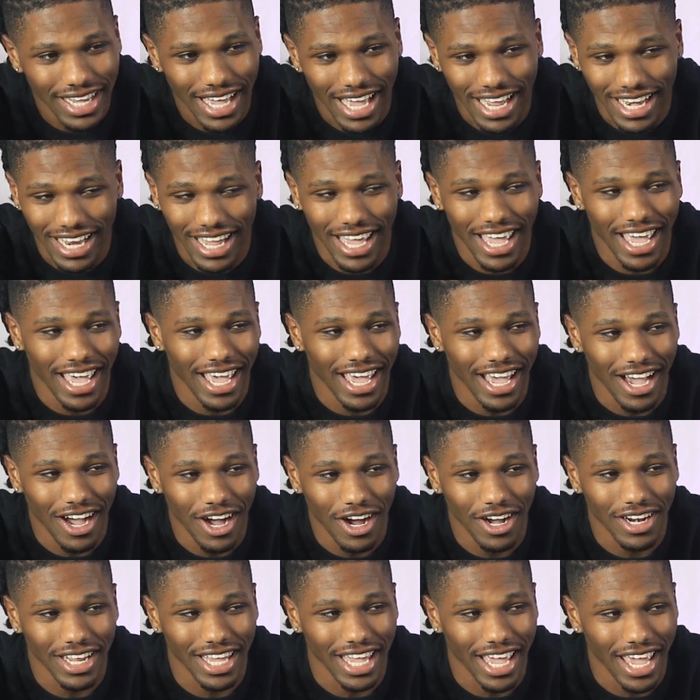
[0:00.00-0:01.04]
I done had
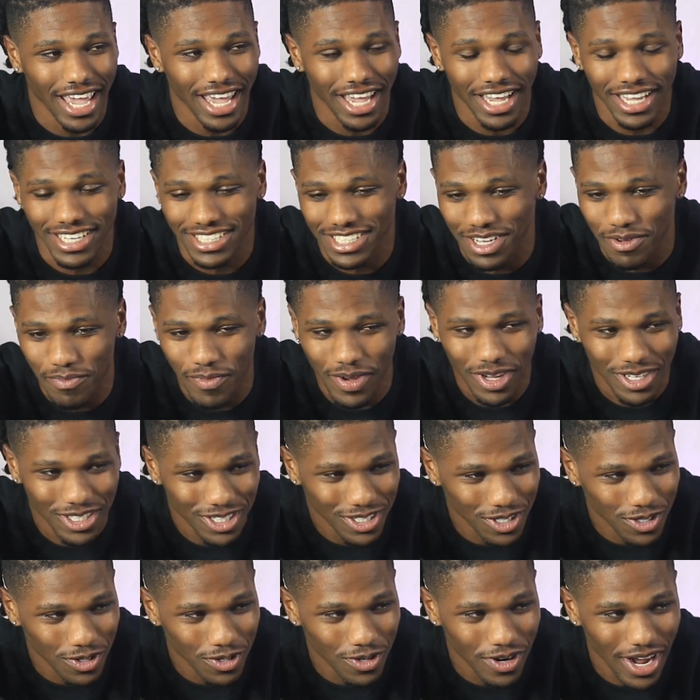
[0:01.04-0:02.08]
all the games in middle
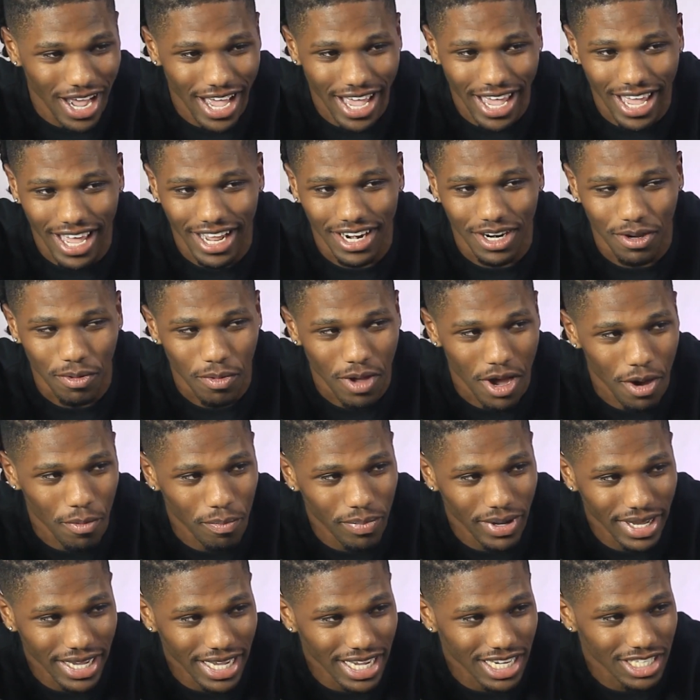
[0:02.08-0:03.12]
school. I had a
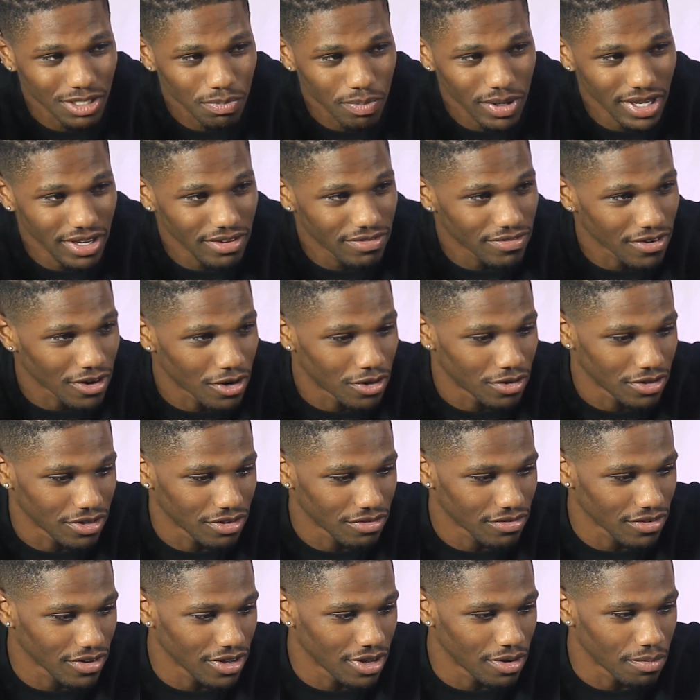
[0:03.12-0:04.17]
PSP phone, you
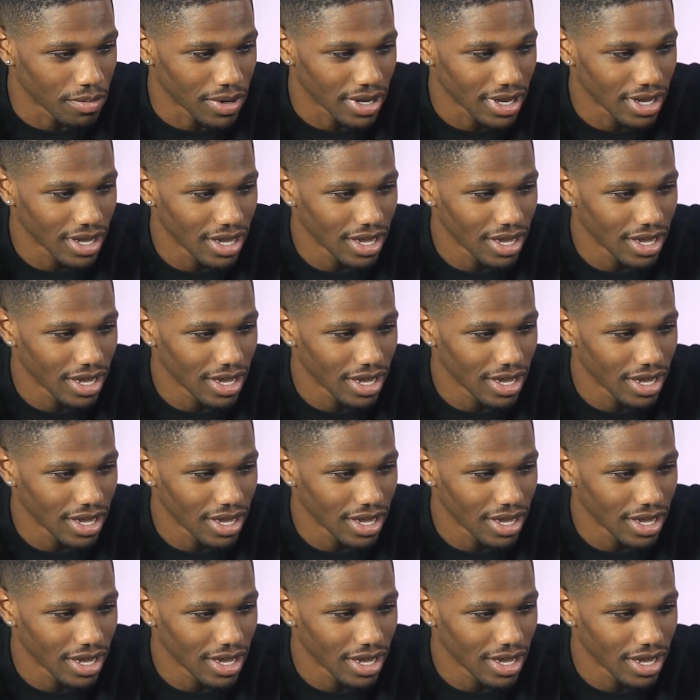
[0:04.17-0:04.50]
feel me?